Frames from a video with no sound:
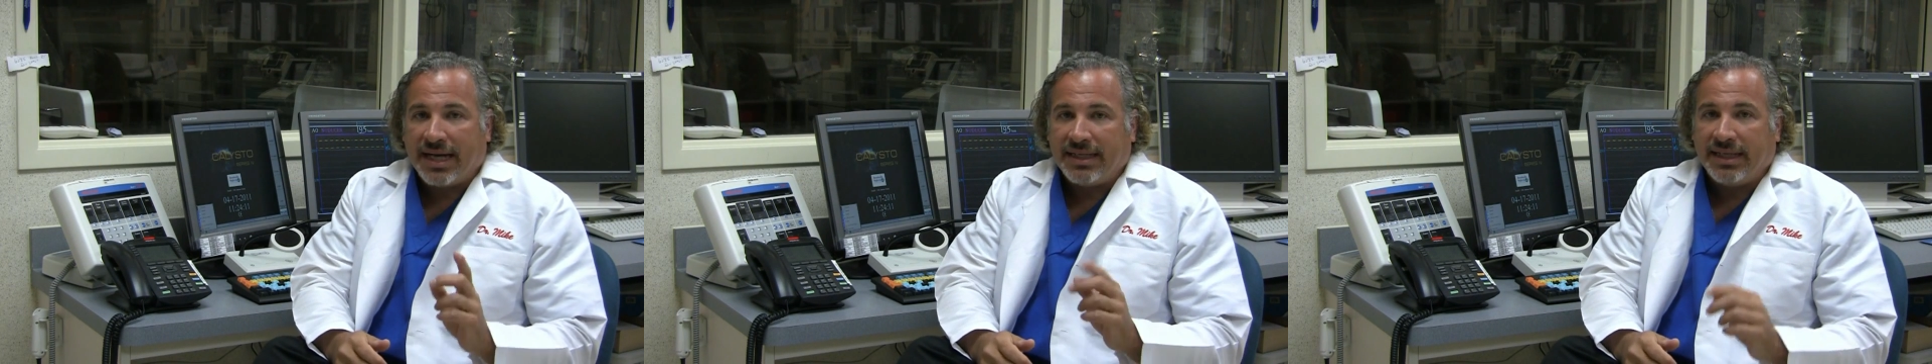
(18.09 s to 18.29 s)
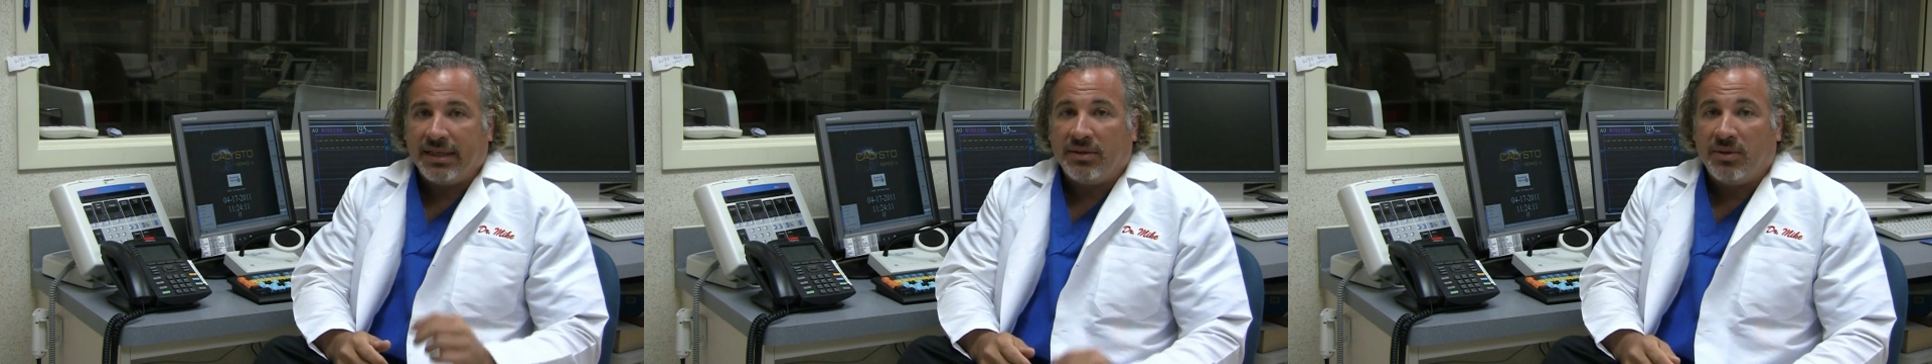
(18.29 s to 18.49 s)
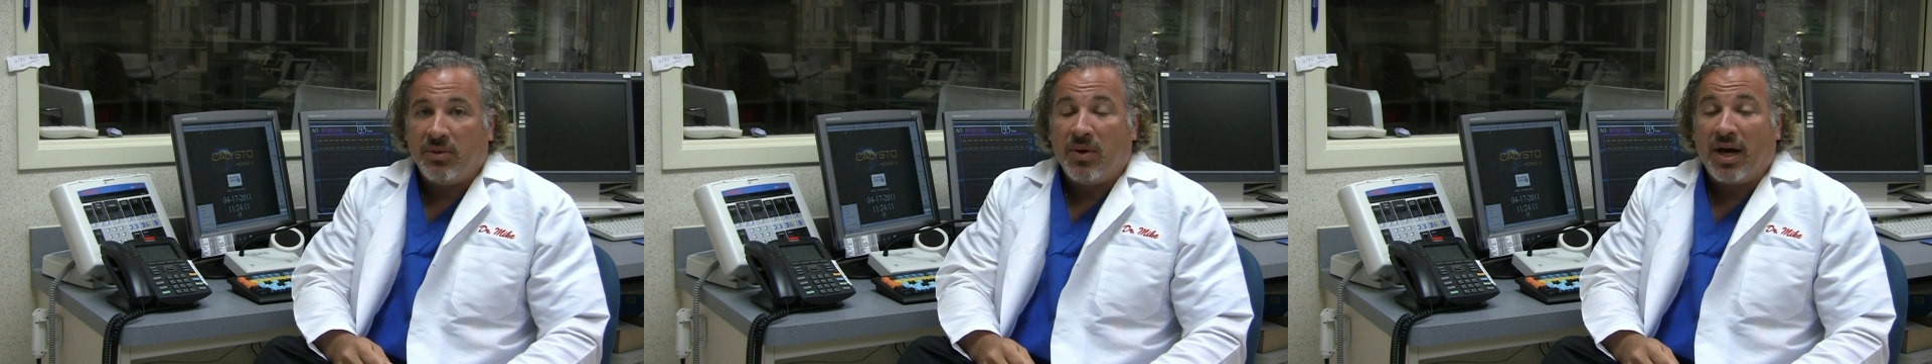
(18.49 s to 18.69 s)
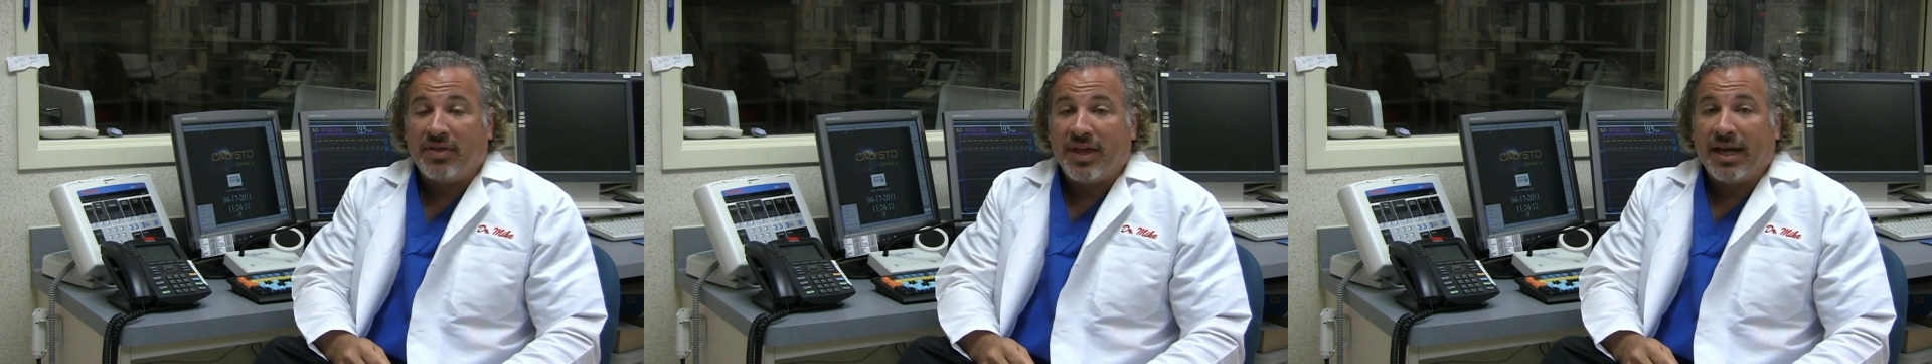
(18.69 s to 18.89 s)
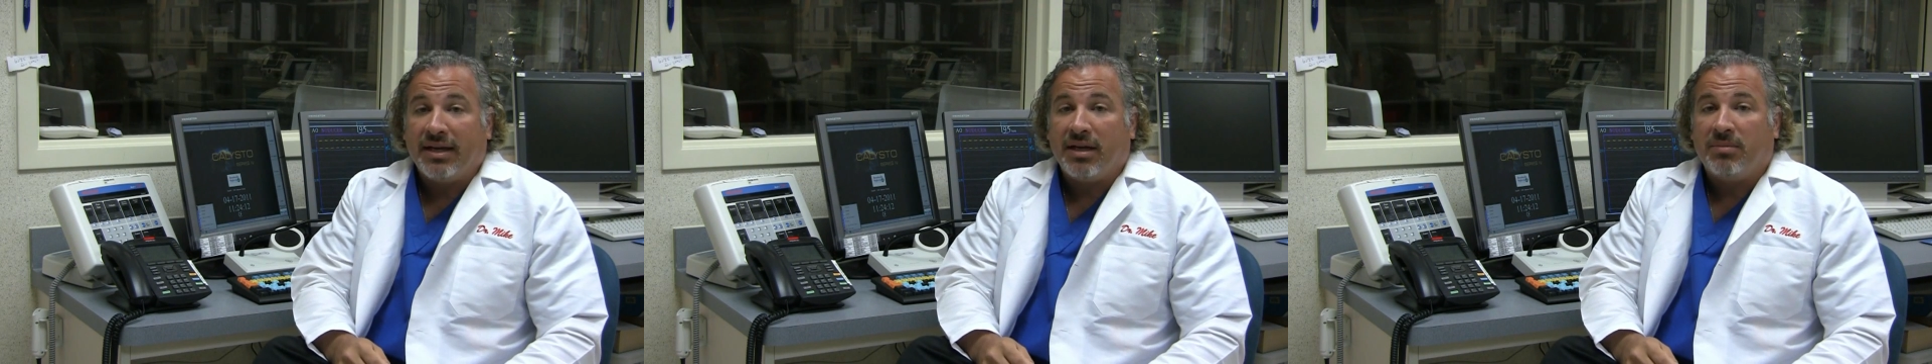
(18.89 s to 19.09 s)
Ideally, we
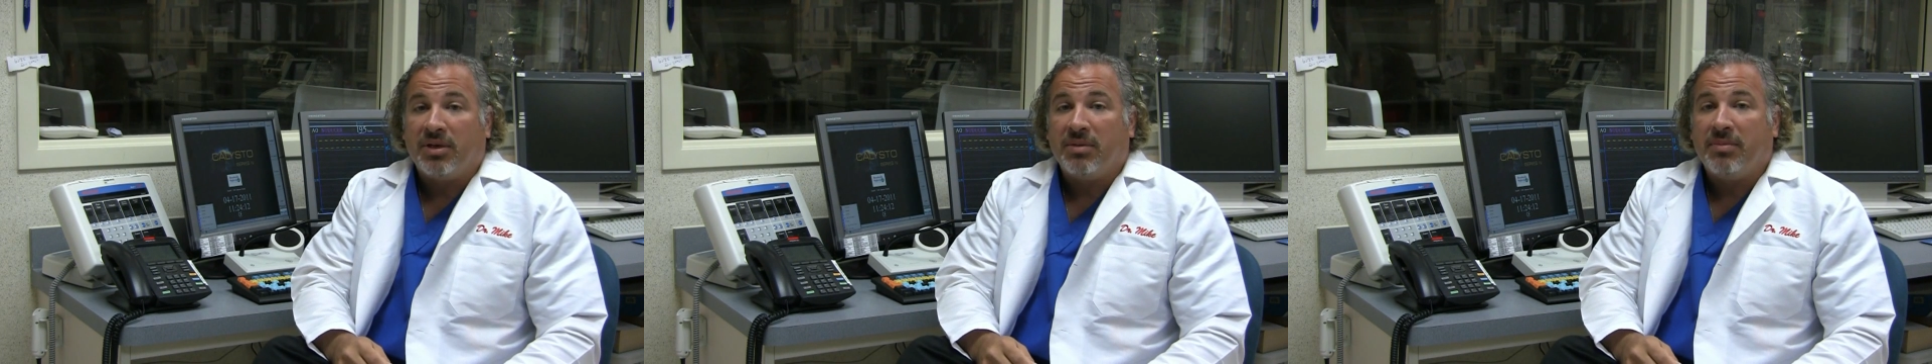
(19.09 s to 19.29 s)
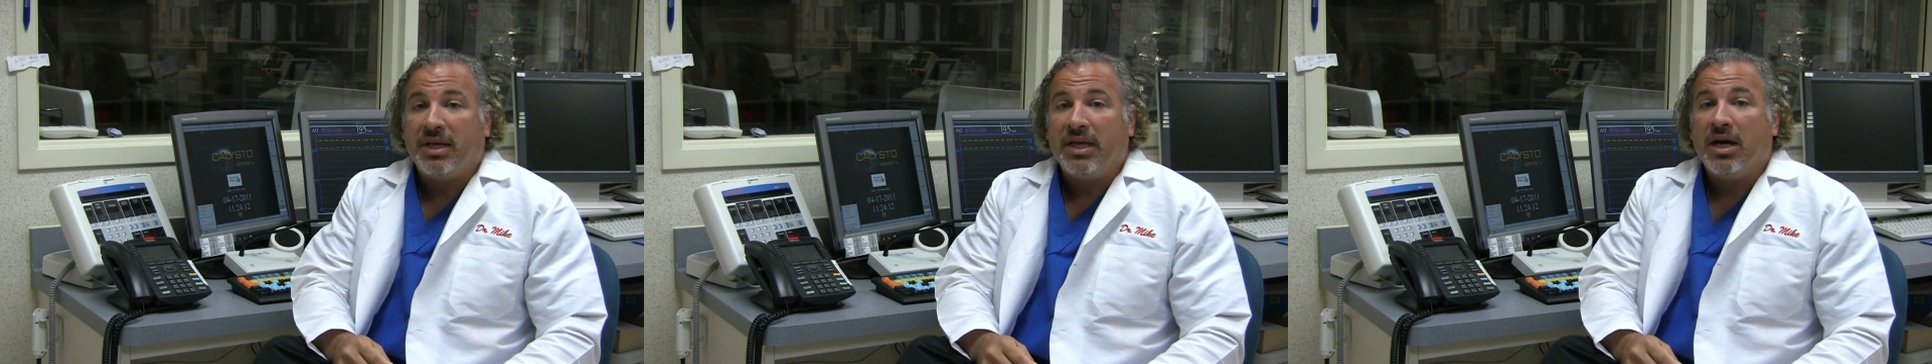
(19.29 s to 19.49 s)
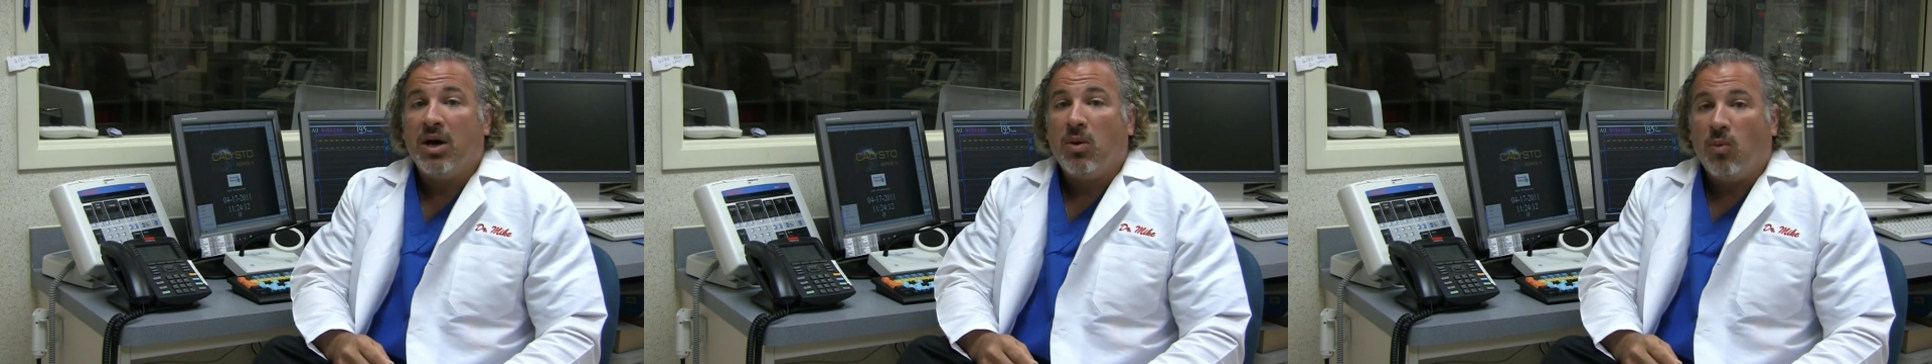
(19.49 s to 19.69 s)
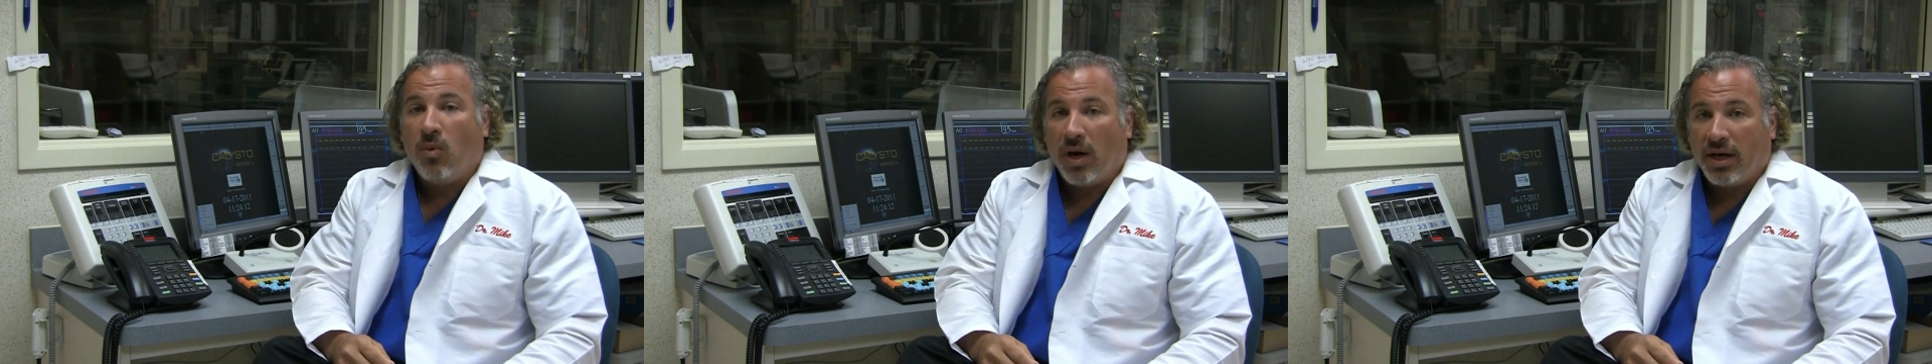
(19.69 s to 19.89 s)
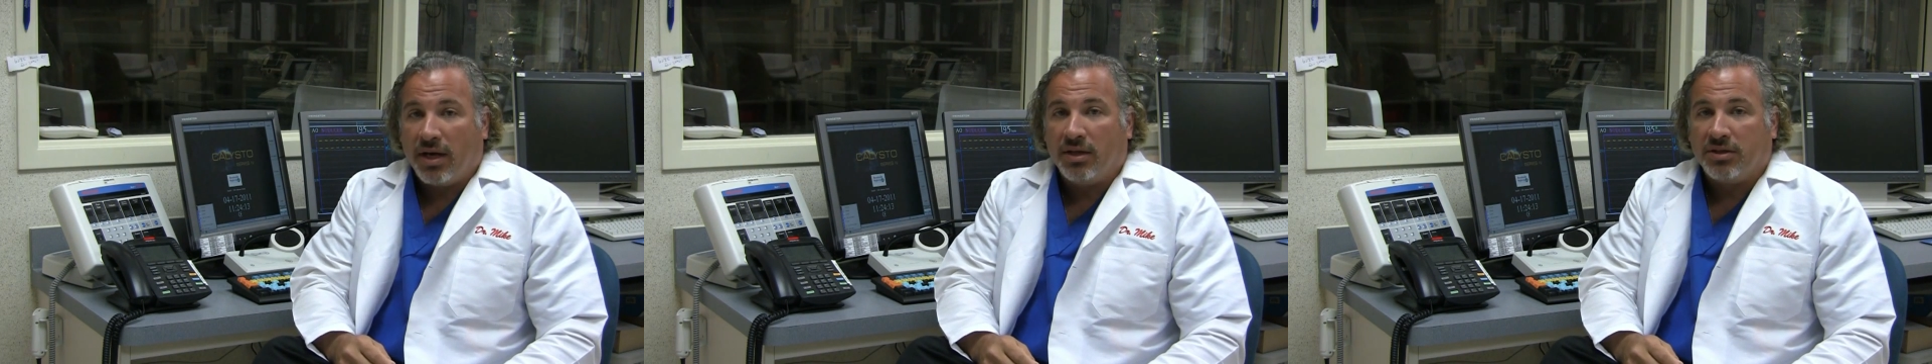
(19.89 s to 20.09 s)
want that number to be
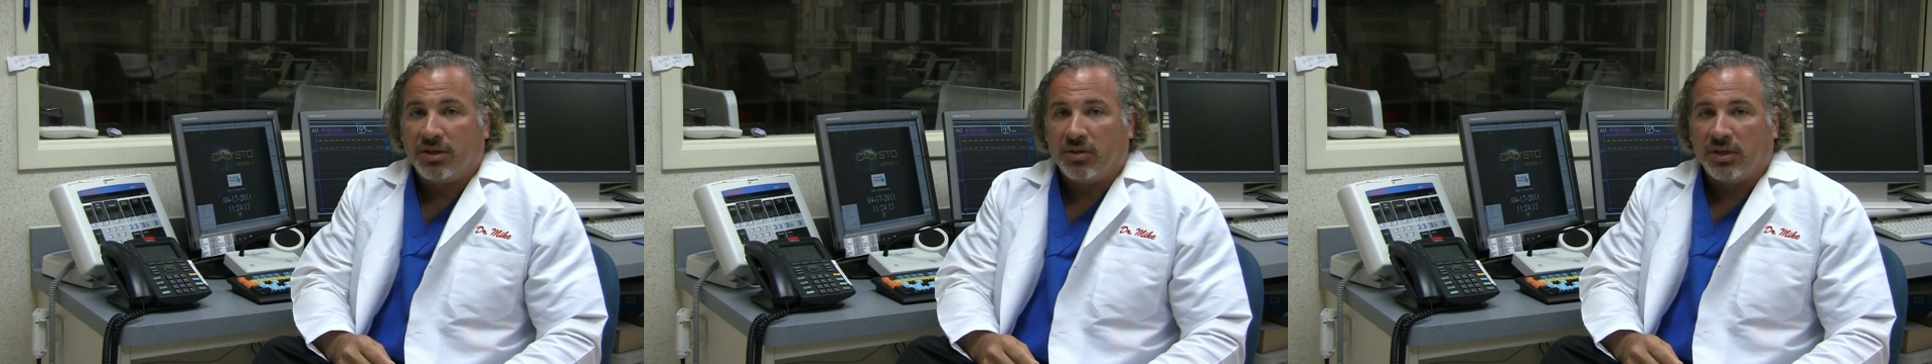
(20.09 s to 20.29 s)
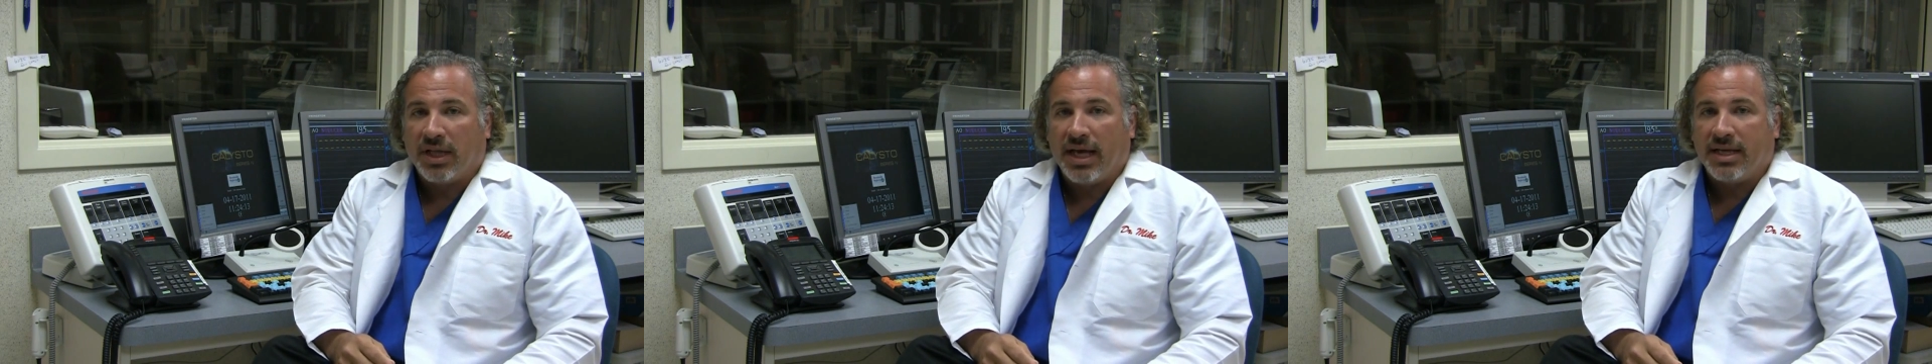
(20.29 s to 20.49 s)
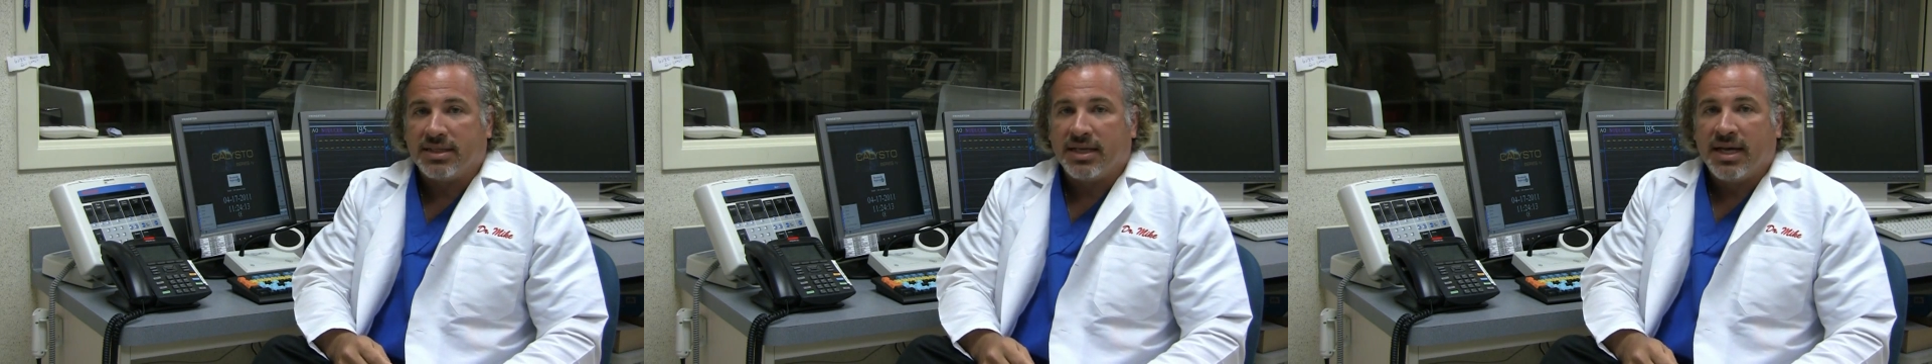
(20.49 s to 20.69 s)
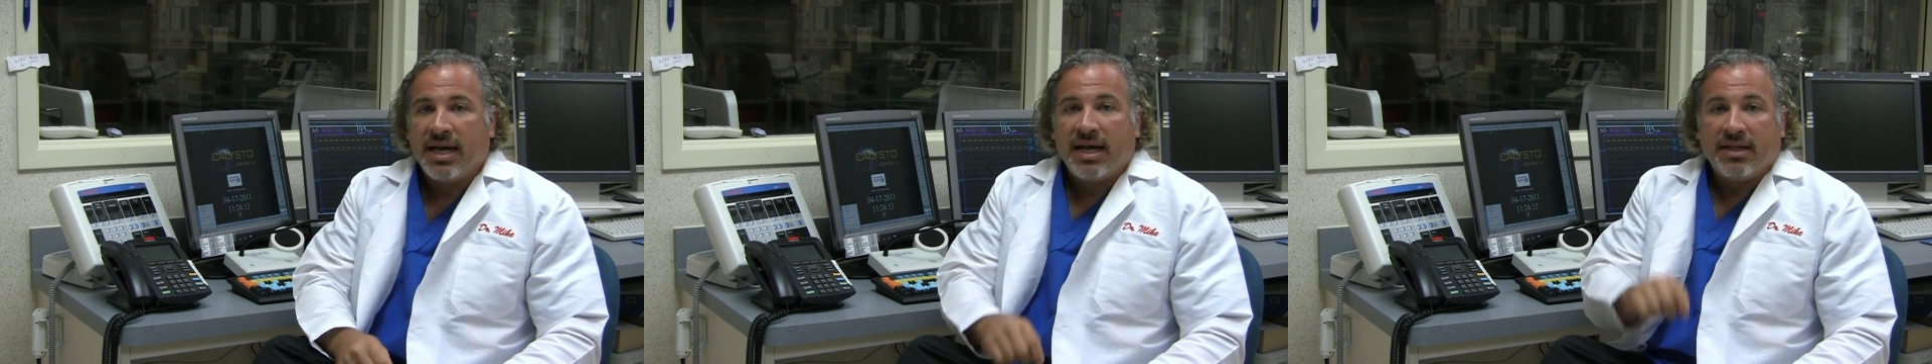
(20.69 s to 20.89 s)
100 or less.